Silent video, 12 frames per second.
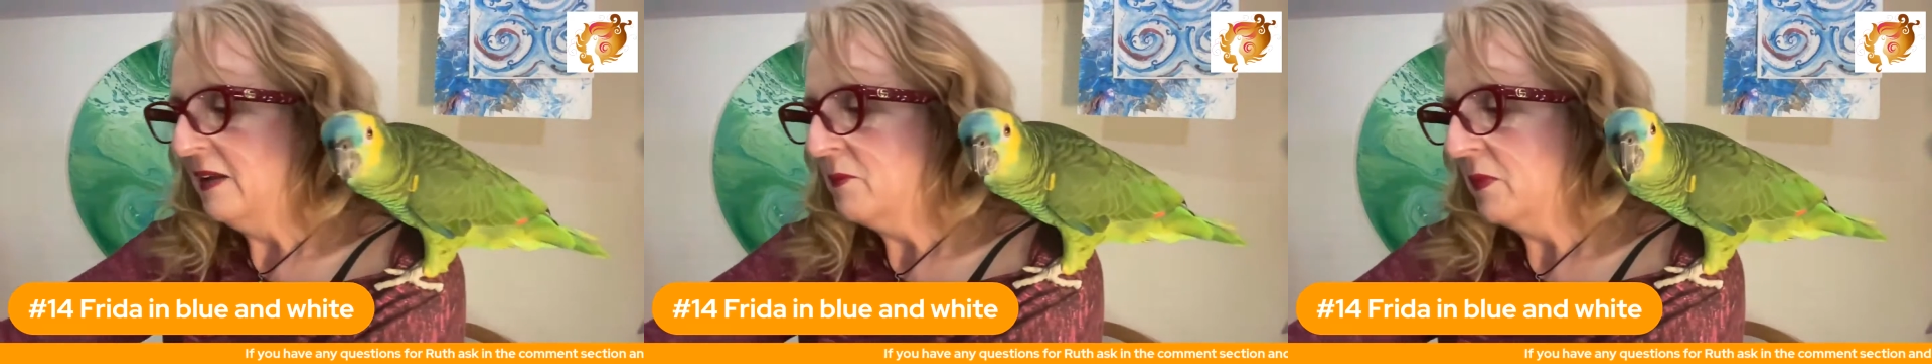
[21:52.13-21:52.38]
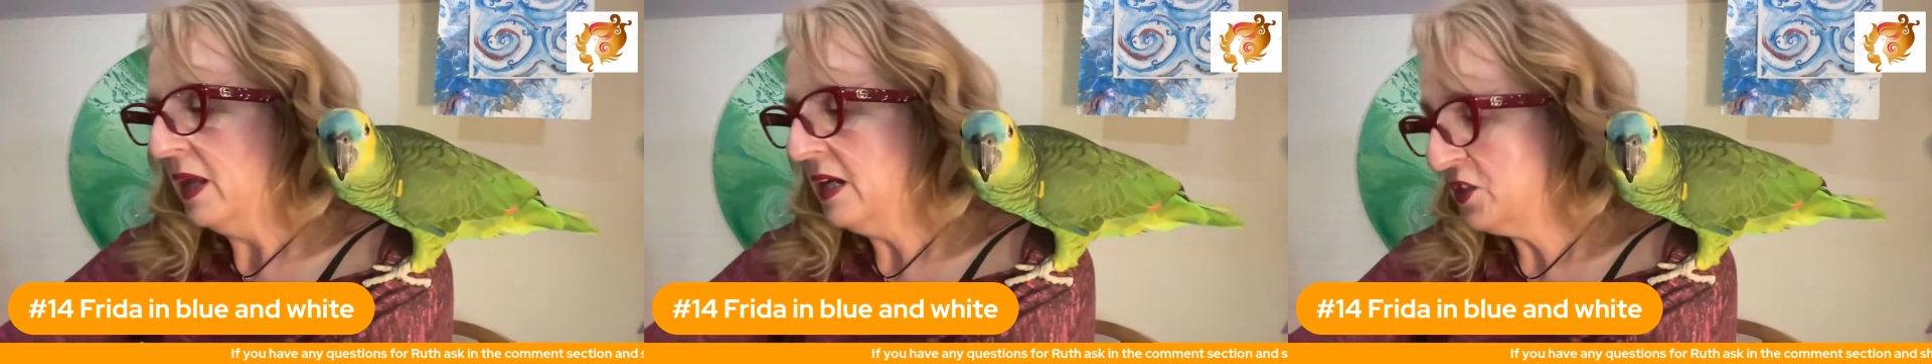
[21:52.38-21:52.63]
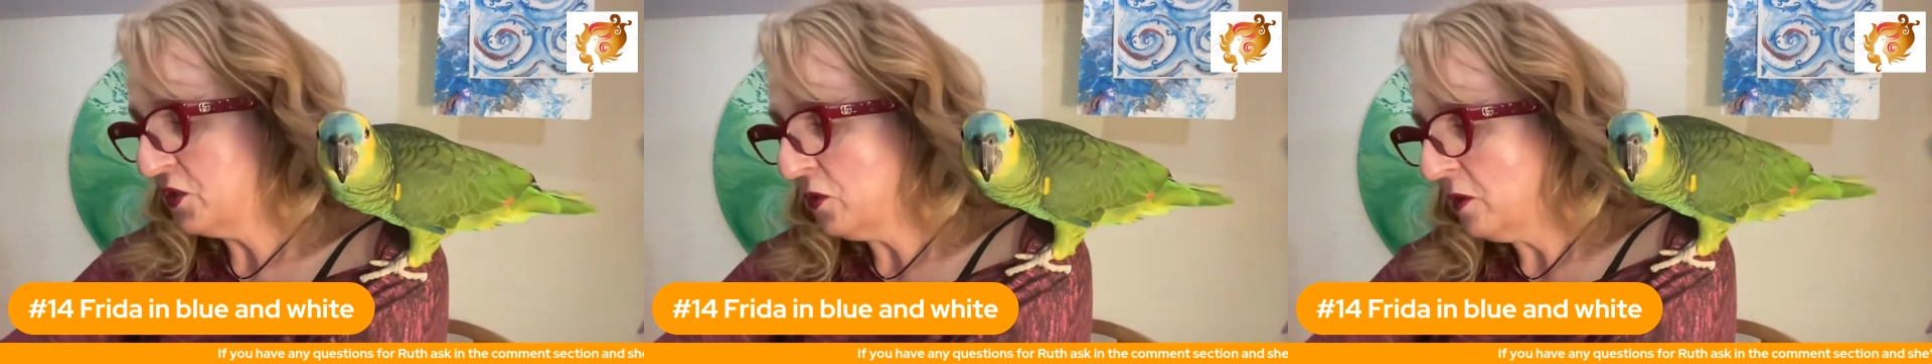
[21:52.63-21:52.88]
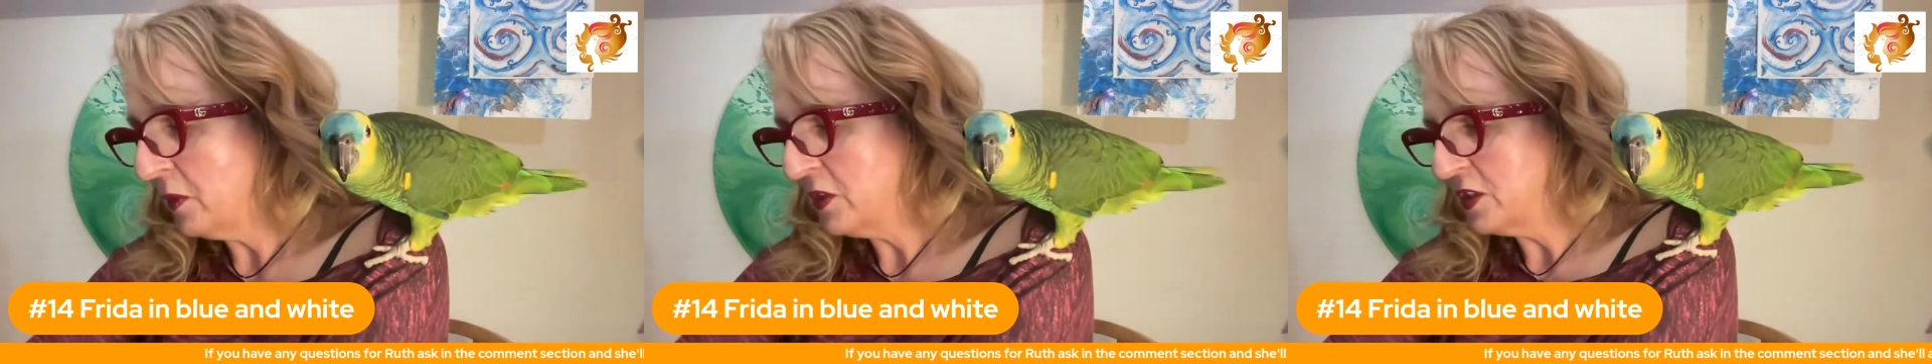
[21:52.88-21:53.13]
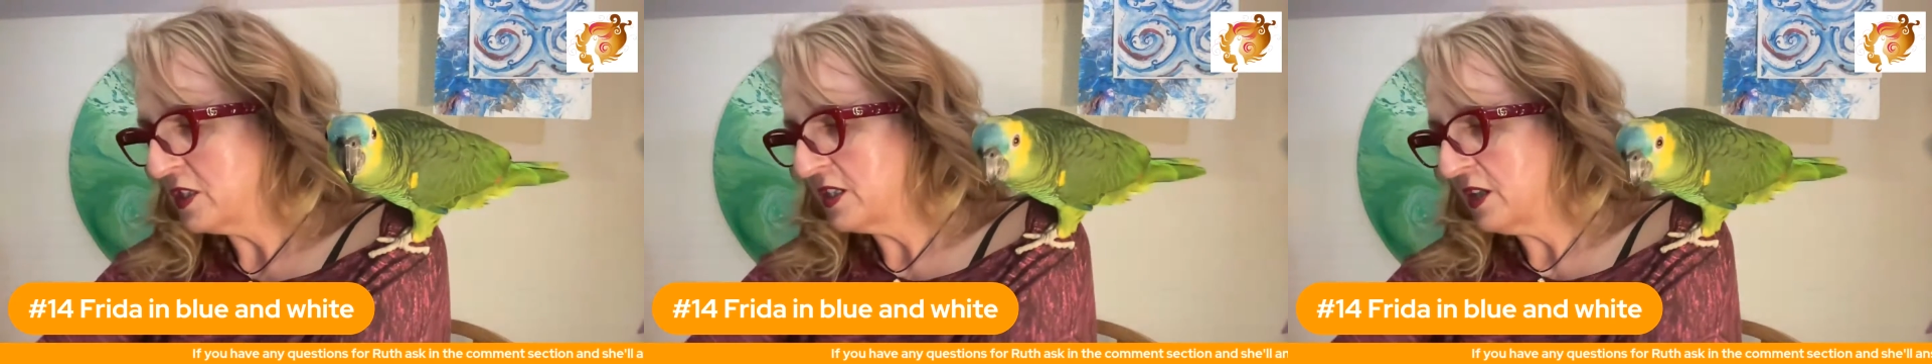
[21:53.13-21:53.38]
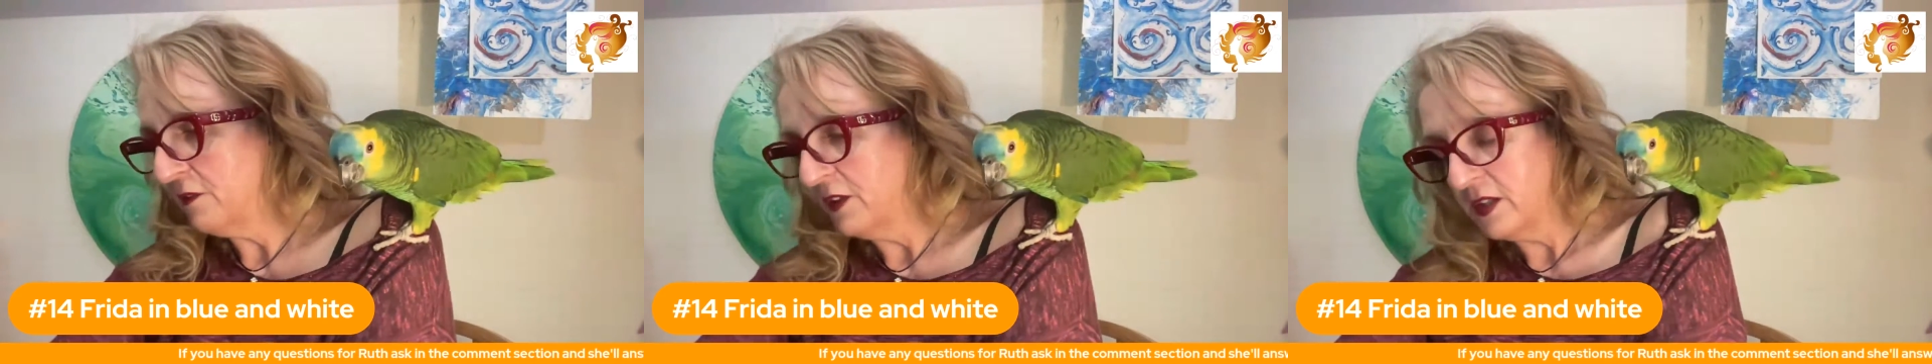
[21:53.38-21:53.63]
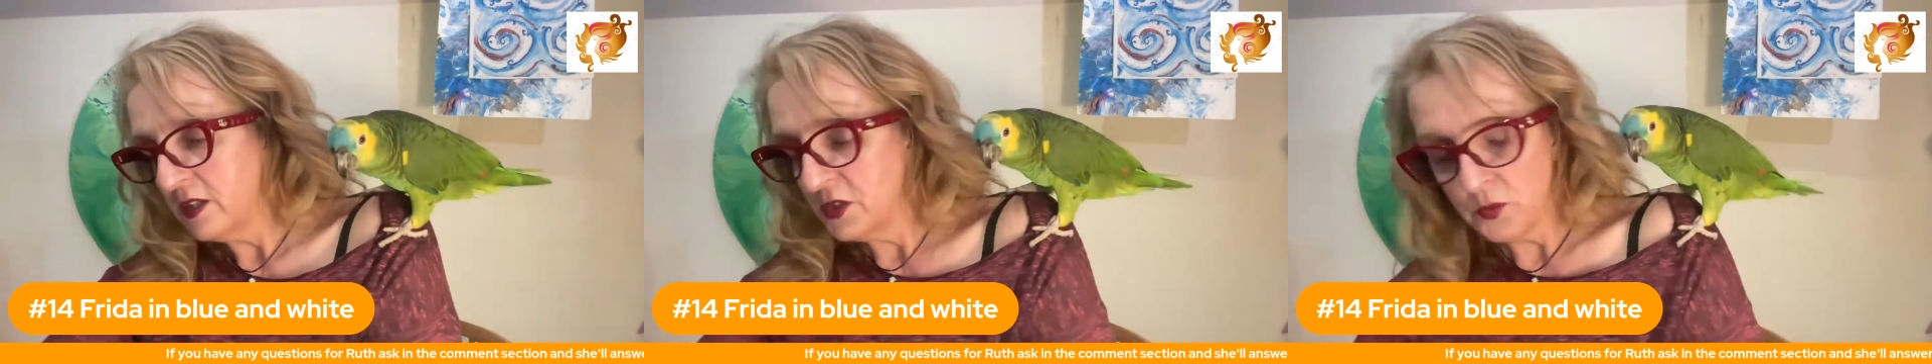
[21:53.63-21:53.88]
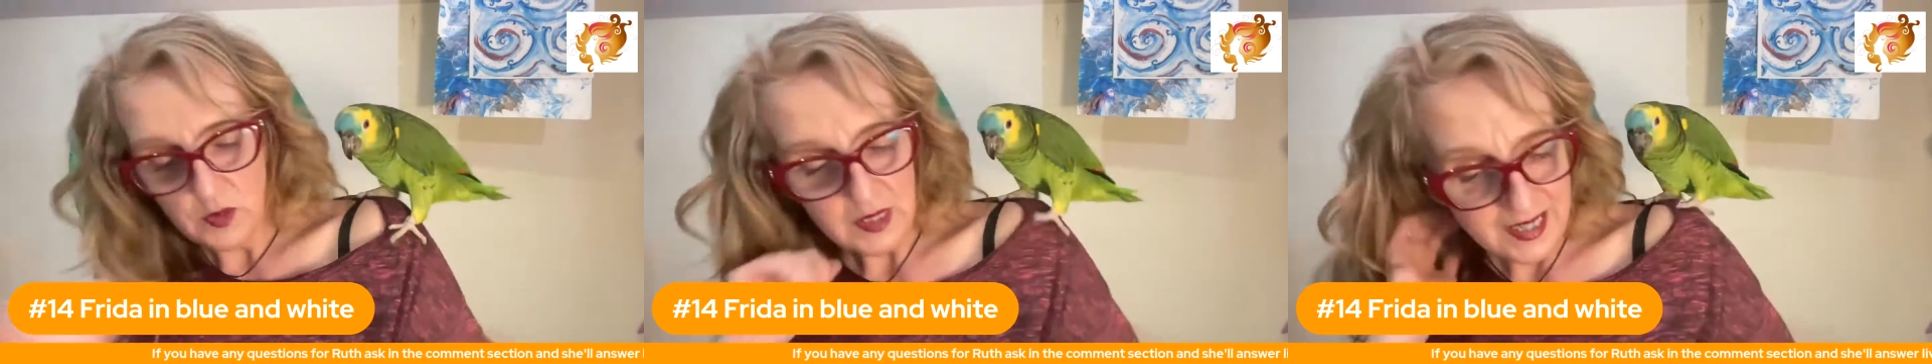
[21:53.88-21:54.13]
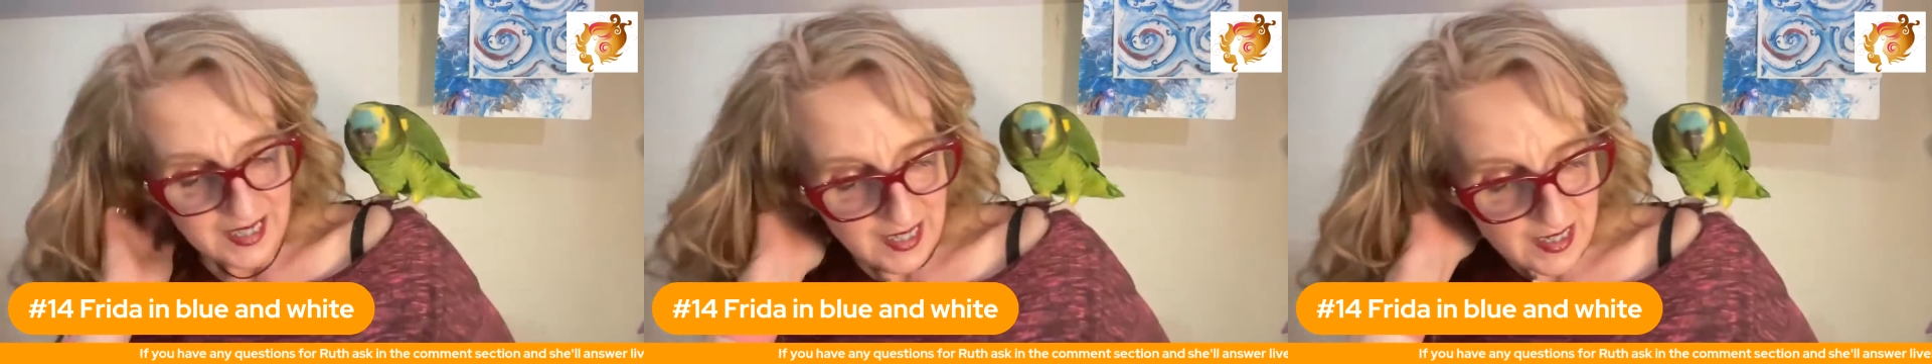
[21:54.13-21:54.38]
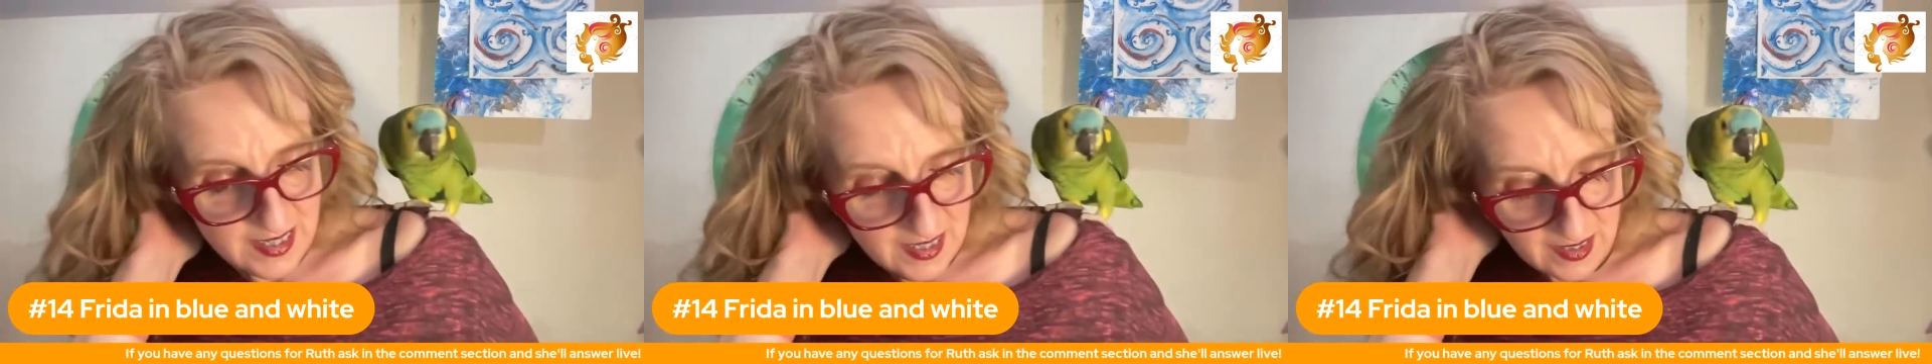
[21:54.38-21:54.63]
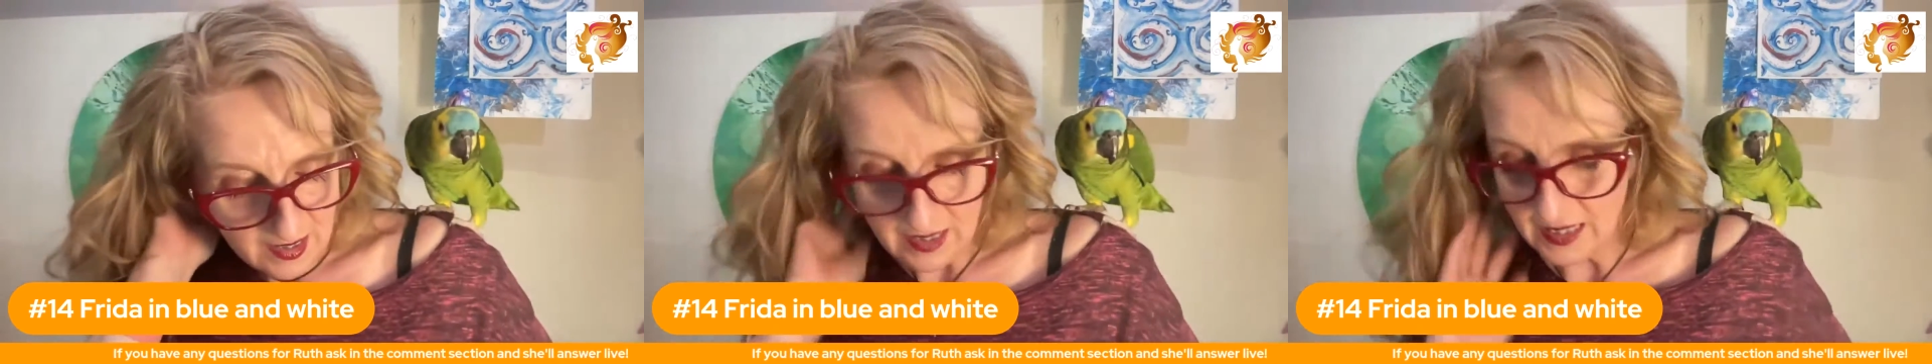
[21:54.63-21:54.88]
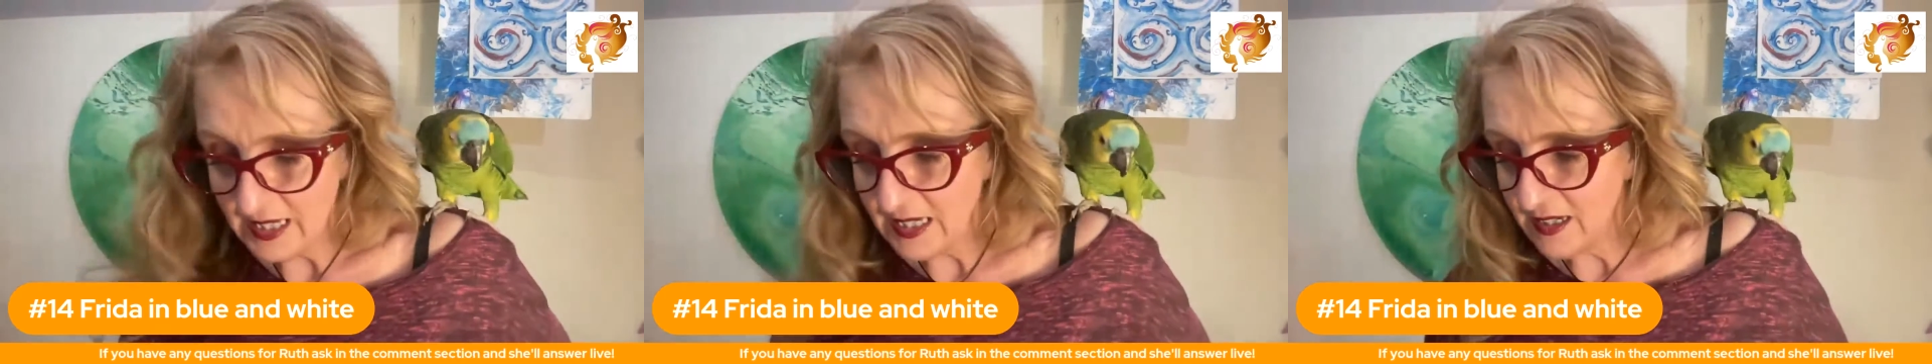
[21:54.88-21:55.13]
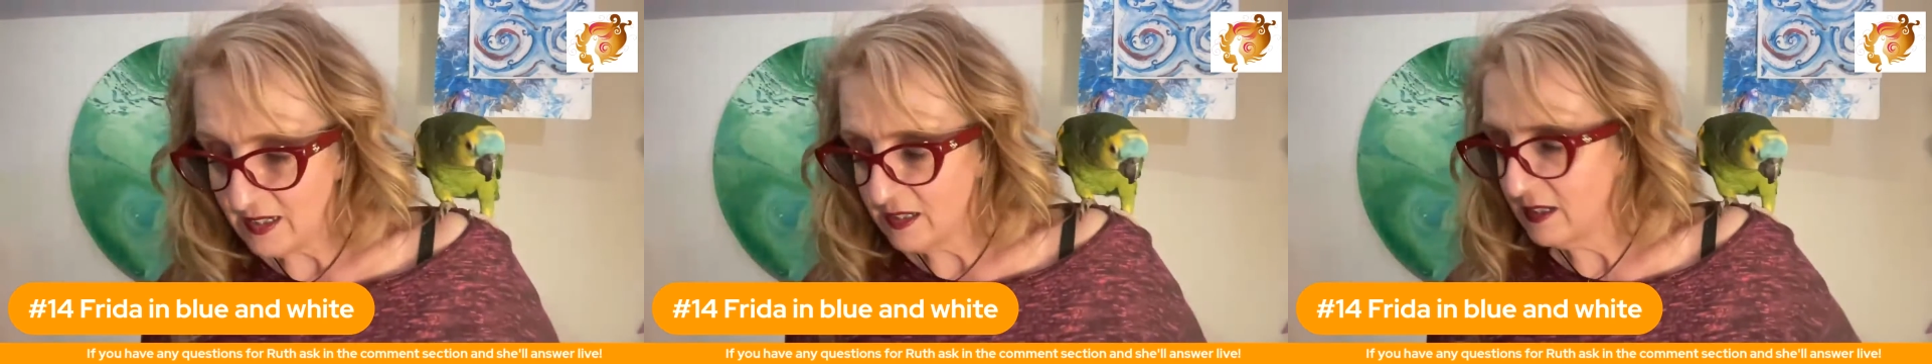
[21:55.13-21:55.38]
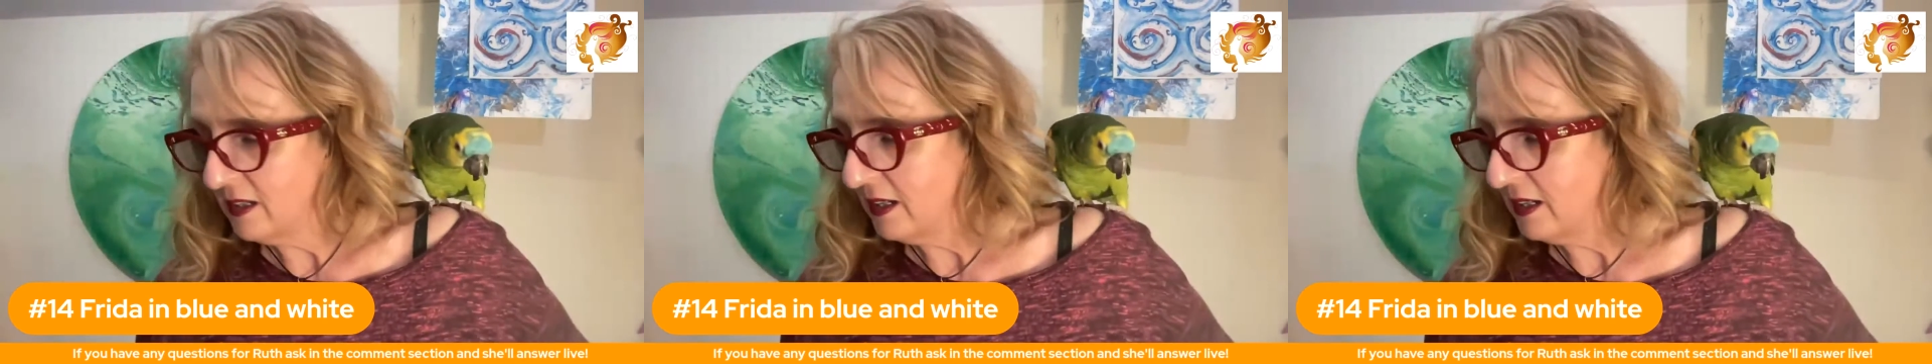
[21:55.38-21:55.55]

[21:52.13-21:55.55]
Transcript: I store a bunch of stuff in it. It's really easy to clean.